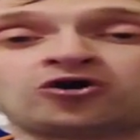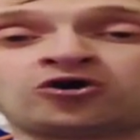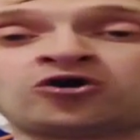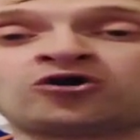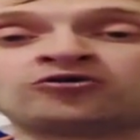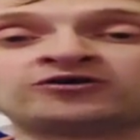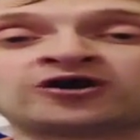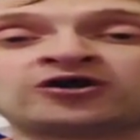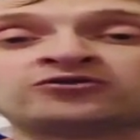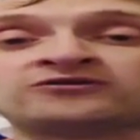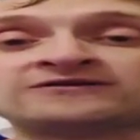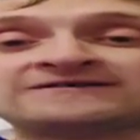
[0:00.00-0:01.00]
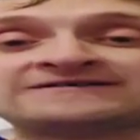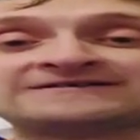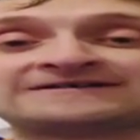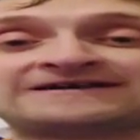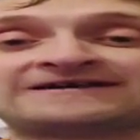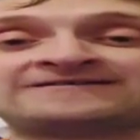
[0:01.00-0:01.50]
early on
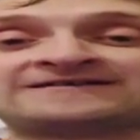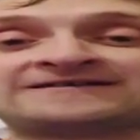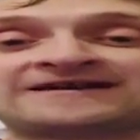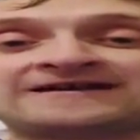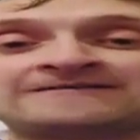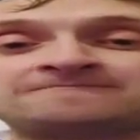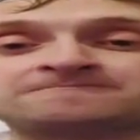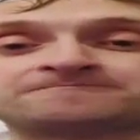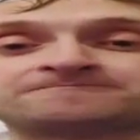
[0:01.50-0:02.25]
in the game.